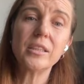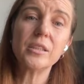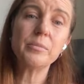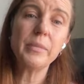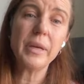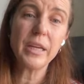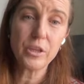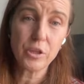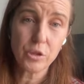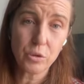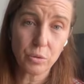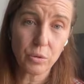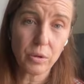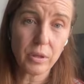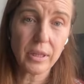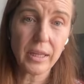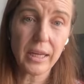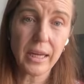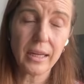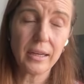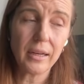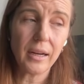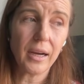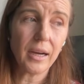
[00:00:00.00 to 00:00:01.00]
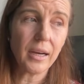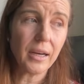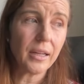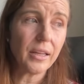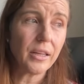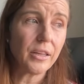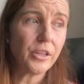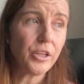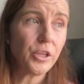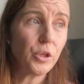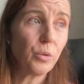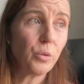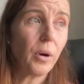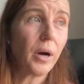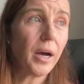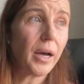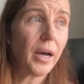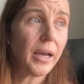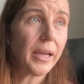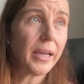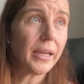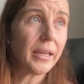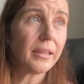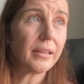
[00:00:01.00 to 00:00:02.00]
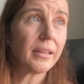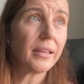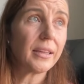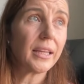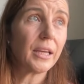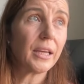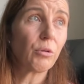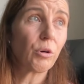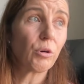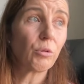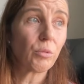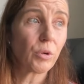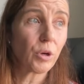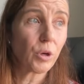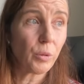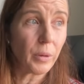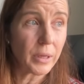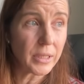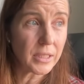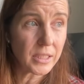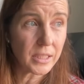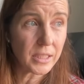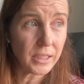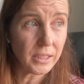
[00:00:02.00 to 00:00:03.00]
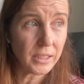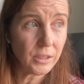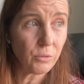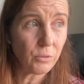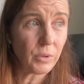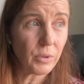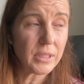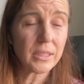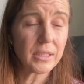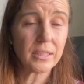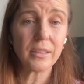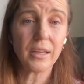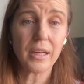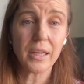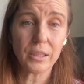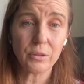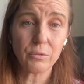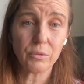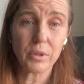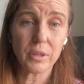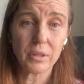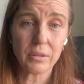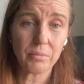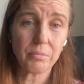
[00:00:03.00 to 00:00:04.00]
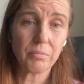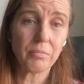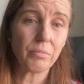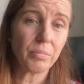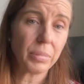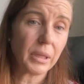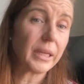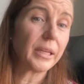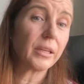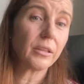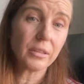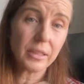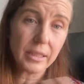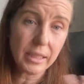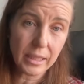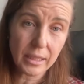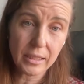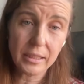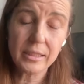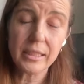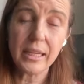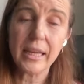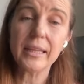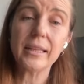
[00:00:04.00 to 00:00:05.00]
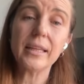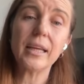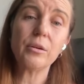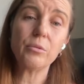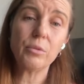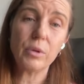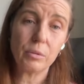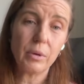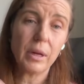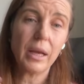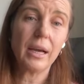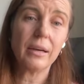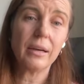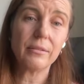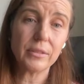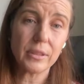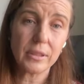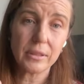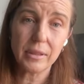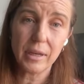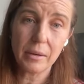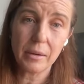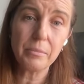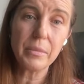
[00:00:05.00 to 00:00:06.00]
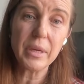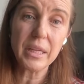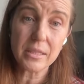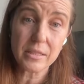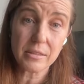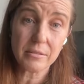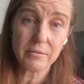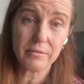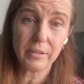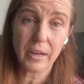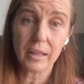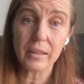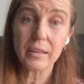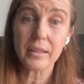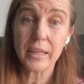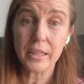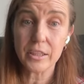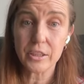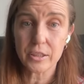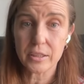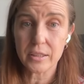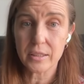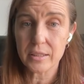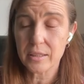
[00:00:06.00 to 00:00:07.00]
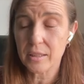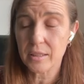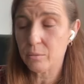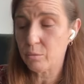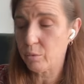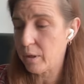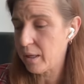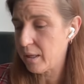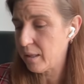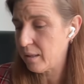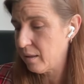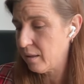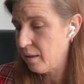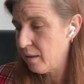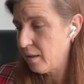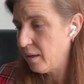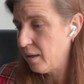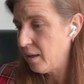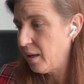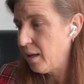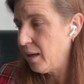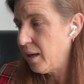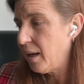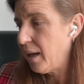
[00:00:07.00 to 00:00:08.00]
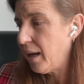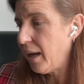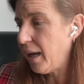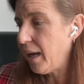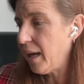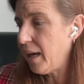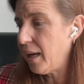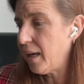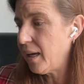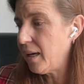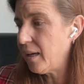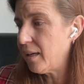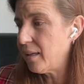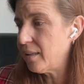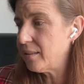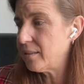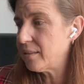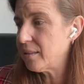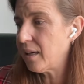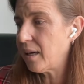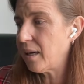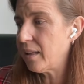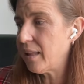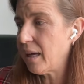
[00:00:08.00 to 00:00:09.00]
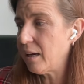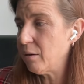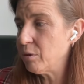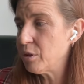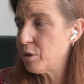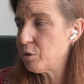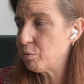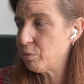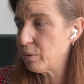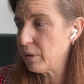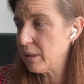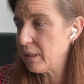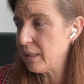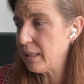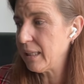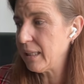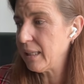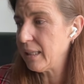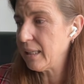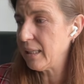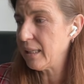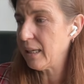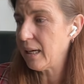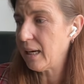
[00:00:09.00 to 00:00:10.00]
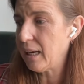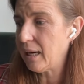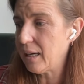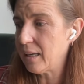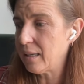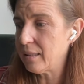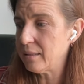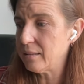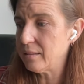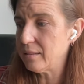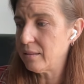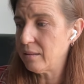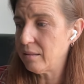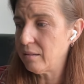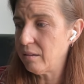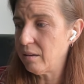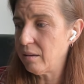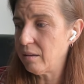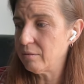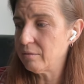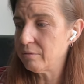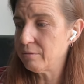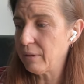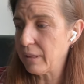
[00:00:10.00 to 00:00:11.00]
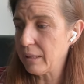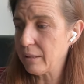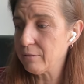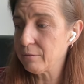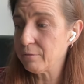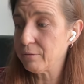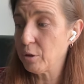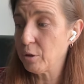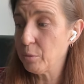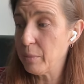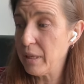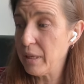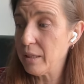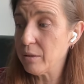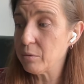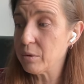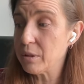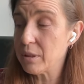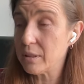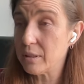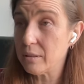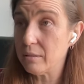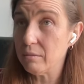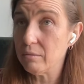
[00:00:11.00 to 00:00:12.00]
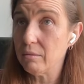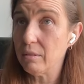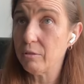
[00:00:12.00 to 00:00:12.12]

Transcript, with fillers: to make sure that uh, the U I that they were requesting was in line with player needs, and then we would have a, a means of validation in some way. And that was really, uh, like for me, it was,